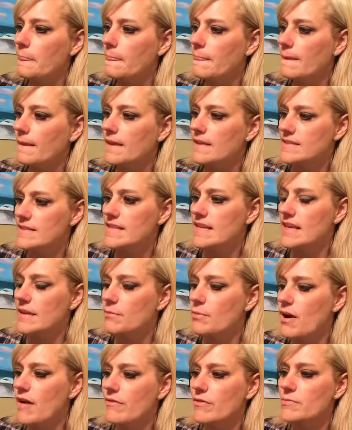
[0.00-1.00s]
Let's see,
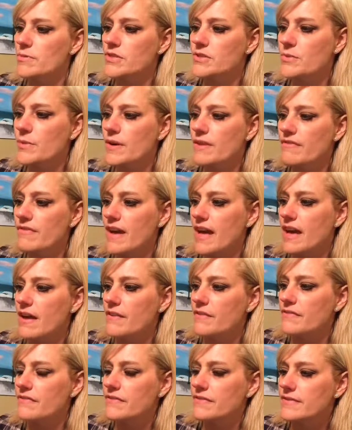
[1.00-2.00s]
Proverbs
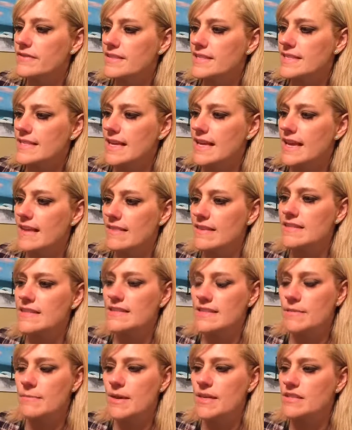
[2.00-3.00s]
25, and this is
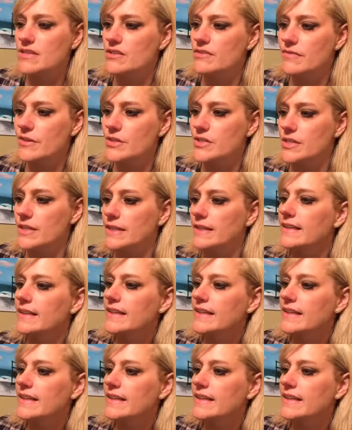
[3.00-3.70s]
the Message version,